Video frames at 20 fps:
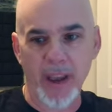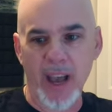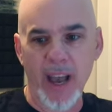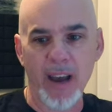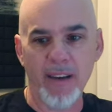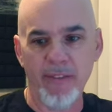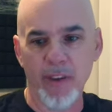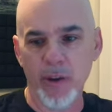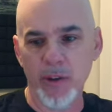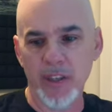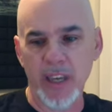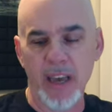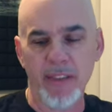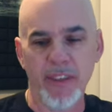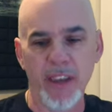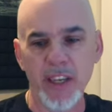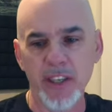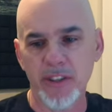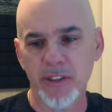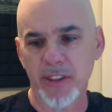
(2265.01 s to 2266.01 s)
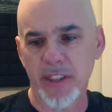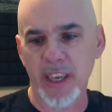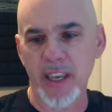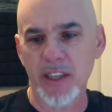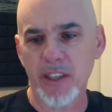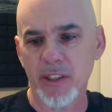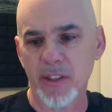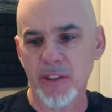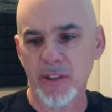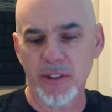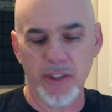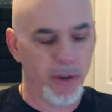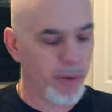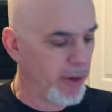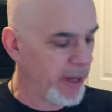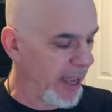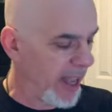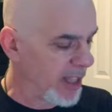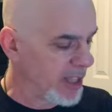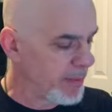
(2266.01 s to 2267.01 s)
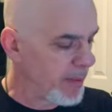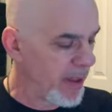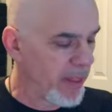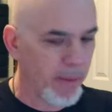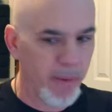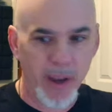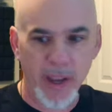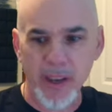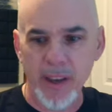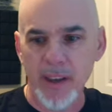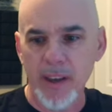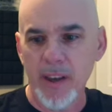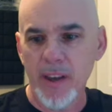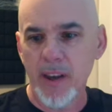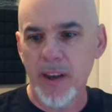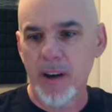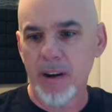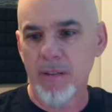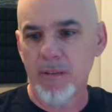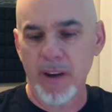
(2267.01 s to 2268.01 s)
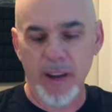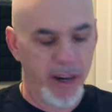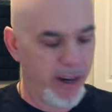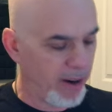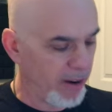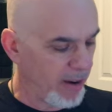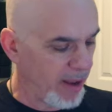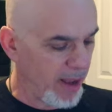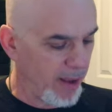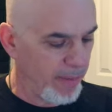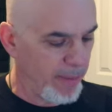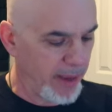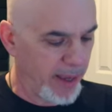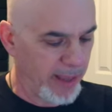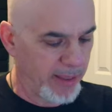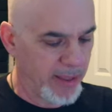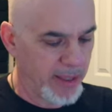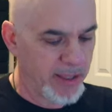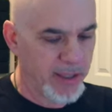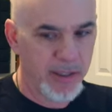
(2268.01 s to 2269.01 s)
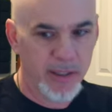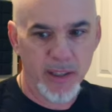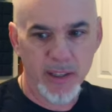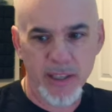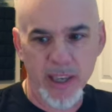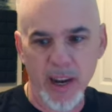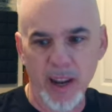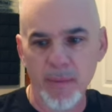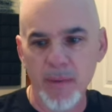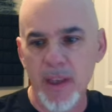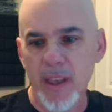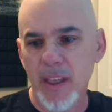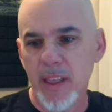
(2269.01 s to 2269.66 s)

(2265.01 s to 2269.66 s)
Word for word: I have those, uh, these, these two accounts, by the way, right here. Um, let me get this set up.